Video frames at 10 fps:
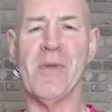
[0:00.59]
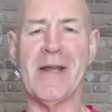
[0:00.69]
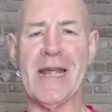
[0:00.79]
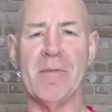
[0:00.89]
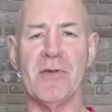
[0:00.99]

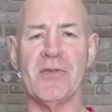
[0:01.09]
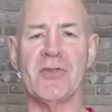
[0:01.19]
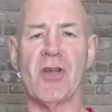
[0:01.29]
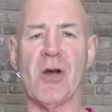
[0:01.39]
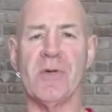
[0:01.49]
My name is
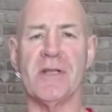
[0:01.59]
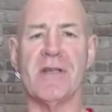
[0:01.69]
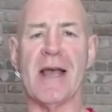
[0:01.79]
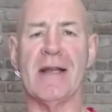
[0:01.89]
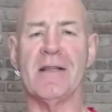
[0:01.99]
Tony
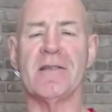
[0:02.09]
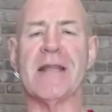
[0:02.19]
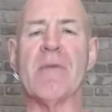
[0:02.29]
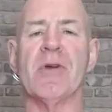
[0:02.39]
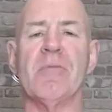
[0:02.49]
Taylor.
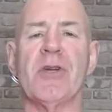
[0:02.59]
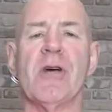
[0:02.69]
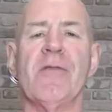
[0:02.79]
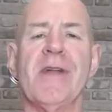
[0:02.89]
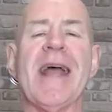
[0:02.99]
Today we're going to be
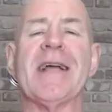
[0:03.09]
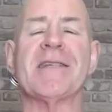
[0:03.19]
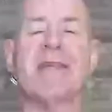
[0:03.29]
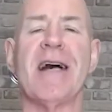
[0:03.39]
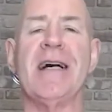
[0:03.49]
covering an
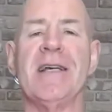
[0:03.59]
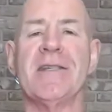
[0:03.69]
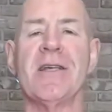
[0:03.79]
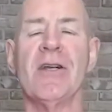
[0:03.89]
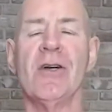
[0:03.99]

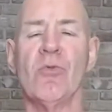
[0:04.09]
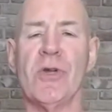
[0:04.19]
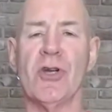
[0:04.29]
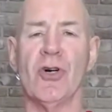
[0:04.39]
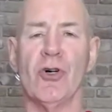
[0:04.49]
exercise
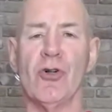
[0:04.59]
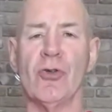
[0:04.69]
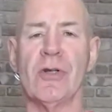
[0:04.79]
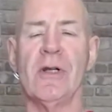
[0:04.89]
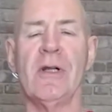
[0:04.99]
we called